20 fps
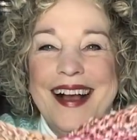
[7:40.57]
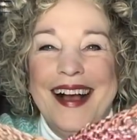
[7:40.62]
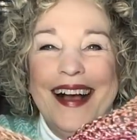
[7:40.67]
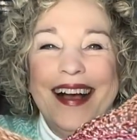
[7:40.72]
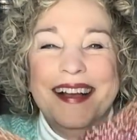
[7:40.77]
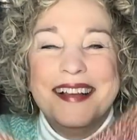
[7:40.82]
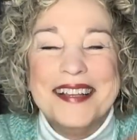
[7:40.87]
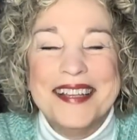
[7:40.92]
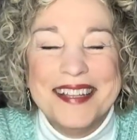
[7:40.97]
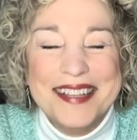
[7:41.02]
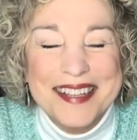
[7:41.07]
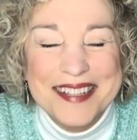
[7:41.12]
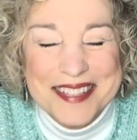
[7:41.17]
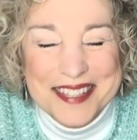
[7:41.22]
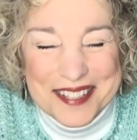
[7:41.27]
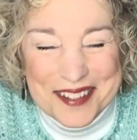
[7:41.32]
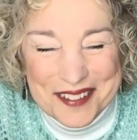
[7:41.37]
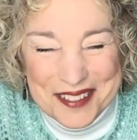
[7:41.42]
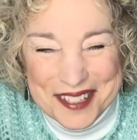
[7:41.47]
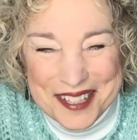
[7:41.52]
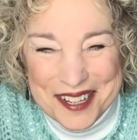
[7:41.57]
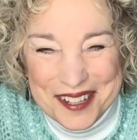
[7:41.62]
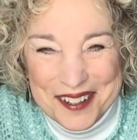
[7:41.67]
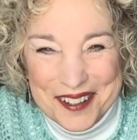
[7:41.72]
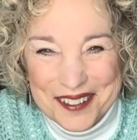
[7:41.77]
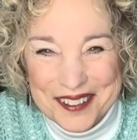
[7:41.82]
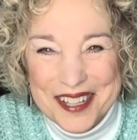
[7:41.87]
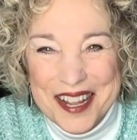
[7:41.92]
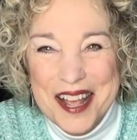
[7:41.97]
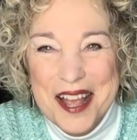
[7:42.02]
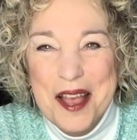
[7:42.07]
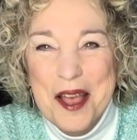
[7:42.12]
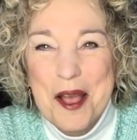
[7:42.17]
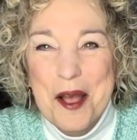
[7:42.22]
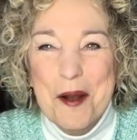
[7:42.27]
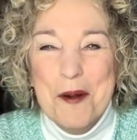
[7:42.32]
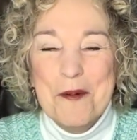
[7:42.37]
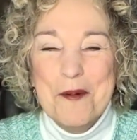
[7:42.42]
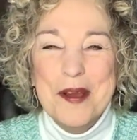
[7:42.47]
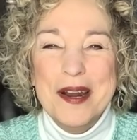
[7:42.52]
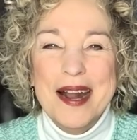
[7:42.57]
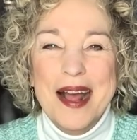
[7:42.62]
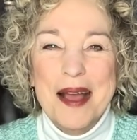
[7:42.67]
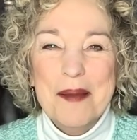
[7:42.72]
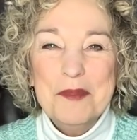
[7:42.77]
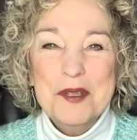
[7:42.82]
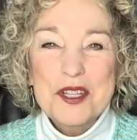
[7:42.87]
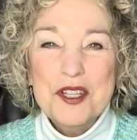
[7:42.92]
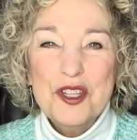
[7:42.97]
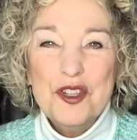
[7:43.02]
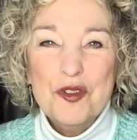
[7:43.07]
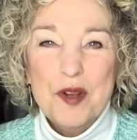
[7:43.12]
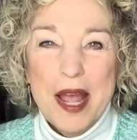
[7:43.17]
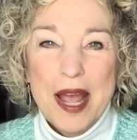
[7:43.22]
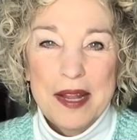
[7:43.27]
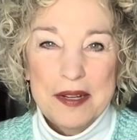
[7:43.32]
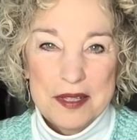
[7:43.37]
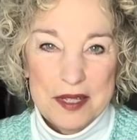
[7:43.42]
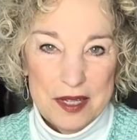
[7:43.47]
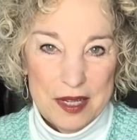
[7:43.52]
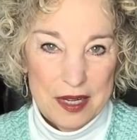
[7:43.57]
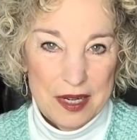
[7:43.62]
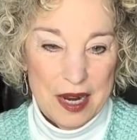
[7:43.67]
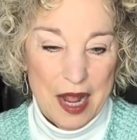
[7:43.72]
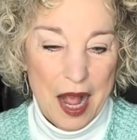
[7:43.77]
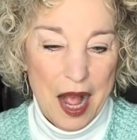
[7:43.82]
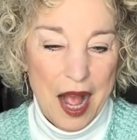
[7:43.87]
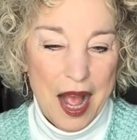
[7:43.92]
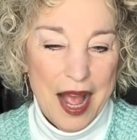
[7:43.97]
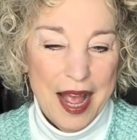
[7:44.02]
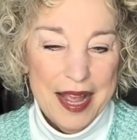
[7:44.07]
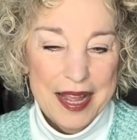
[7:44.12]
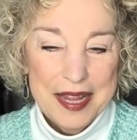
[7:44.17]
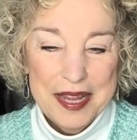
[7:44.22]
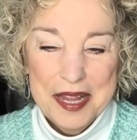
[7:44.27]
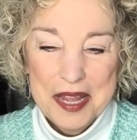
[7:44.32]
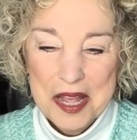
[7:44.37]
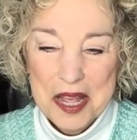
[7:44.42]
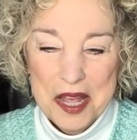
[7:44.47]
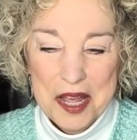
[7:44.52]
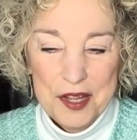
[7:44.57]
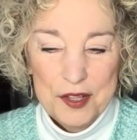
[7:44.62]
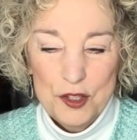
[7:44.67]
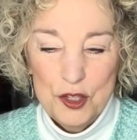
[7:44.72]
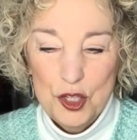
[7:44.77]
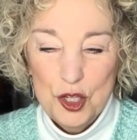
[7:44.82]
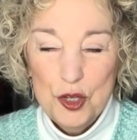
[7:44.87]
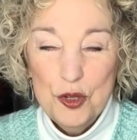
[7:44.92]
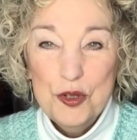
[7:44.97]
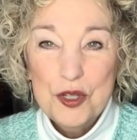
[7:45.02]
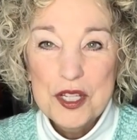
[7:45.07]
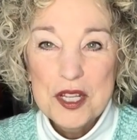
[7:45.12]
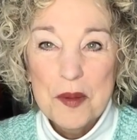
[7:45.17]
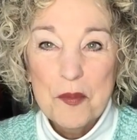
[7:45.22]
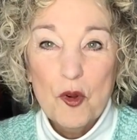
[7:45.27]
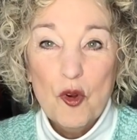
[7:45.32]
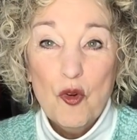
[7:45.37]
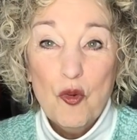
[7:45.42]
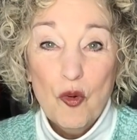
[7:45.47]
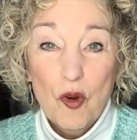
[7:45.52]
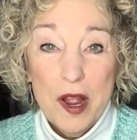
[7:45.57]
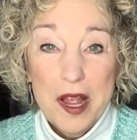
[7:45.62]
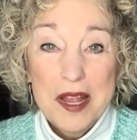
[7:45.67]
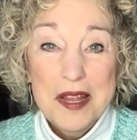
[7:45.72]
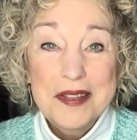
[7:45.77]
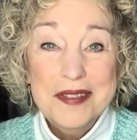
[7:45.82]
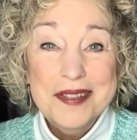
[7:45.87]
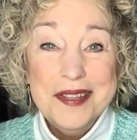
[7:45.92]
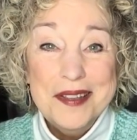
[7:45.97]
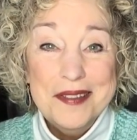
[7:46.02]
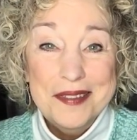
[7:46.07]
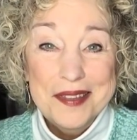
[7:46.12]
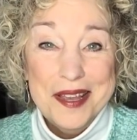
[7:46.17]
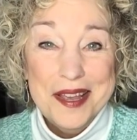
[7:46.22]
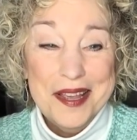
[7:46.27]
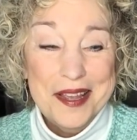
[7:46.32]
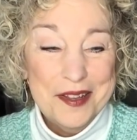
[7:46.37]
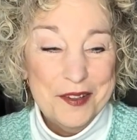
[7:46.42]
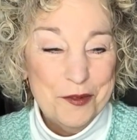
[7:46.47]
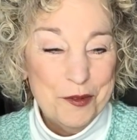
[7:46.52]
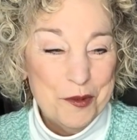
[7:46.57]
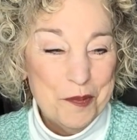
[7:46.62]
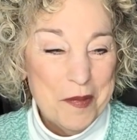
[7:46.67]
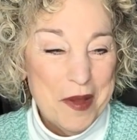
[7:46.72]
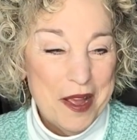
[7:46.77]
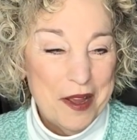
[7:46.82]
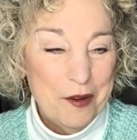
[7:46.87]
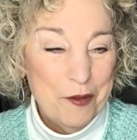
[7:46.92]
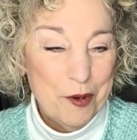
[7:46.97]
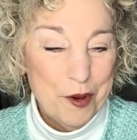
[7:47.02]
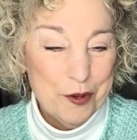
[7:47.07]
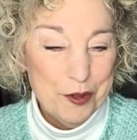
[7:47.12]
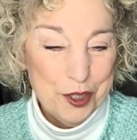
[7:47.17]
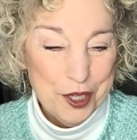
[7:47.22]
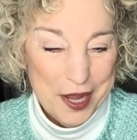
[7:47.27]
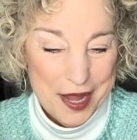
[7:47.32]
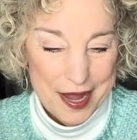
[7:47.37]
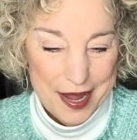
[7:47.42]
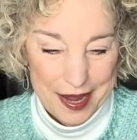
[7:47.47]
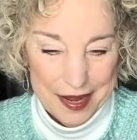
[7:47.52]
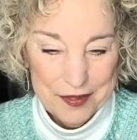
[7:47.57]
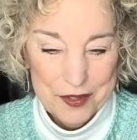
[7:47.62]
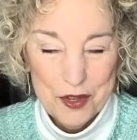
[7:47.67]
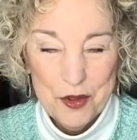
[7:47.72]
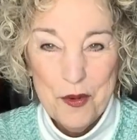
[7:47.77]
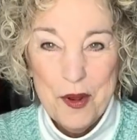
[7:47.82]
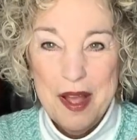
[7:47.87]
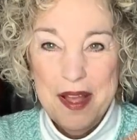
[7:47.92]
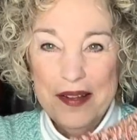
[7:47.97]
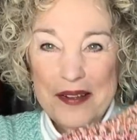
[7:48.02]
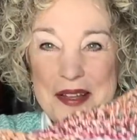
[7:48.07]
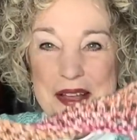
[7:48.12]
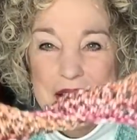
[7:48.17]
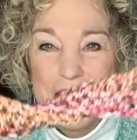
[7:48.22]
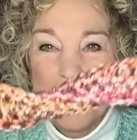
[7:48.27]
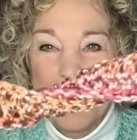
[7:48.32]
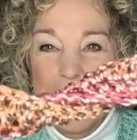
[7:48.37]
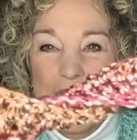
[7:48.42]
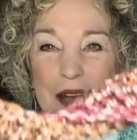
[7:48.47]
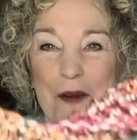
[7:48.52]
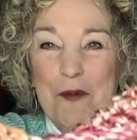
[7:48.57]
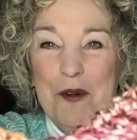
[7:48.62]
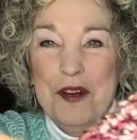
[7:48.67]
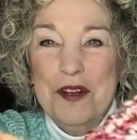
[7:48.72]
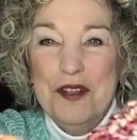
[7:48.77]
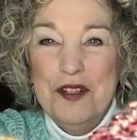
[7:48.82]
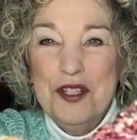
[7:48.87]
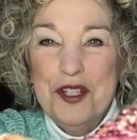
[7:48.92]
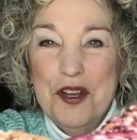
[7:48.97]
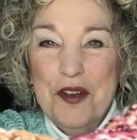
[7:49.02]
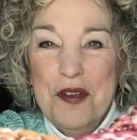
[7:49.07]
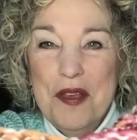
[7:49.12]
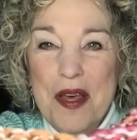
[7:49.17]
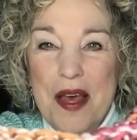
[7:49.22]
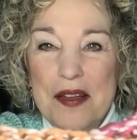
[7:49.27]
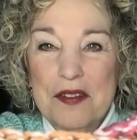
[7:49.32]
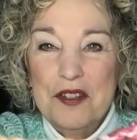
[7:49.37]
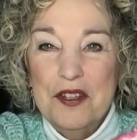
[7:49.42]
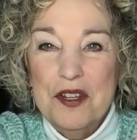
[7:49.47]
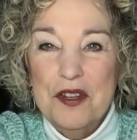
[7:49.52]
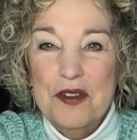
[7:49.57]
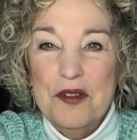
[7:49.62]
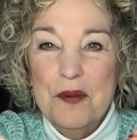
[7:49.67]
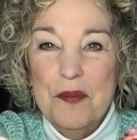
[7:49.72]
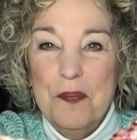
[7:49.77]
I get so tickled when I'm distracted. I do some crazy things with my crocheting. So I, I wanted to show you that to you.